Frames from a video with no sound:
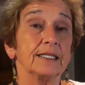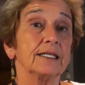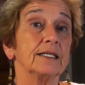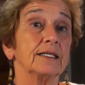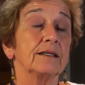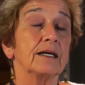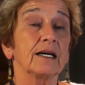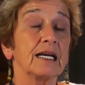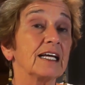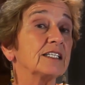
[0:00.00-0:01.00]

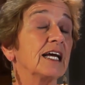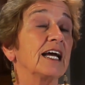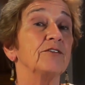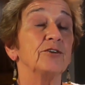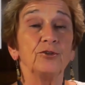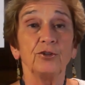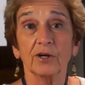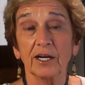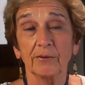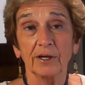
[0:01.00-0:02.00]
I'd like to have you do your
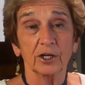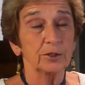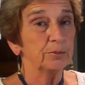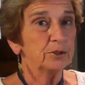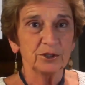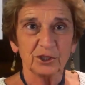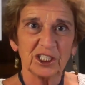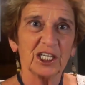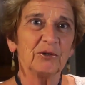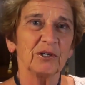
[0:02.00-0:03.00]
IRA contributions
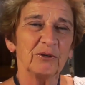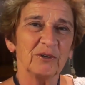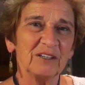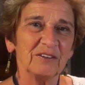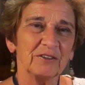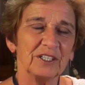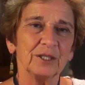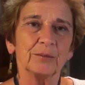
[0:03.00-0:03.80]
January 1 of every year.